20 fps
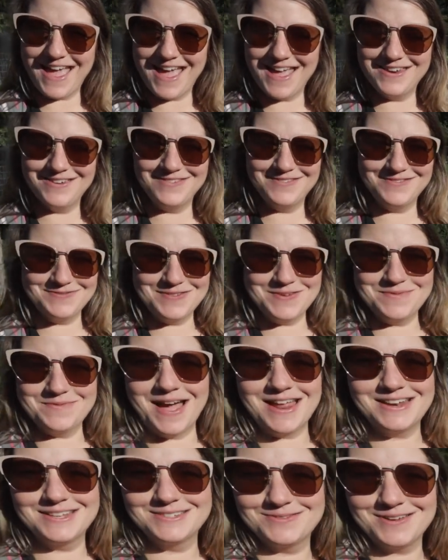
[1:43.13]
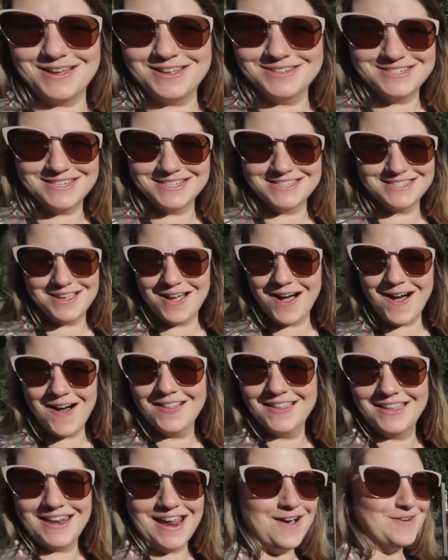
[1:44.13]
and we might as well just
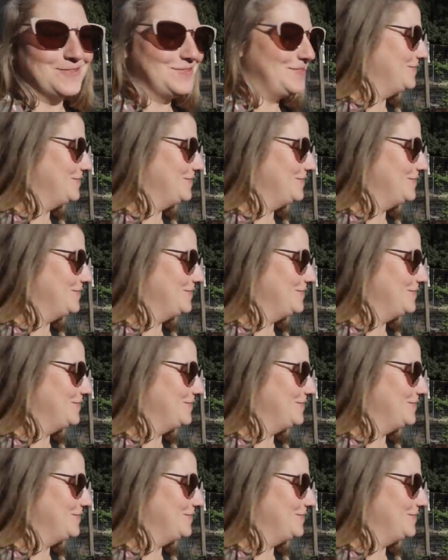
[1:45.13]
call it out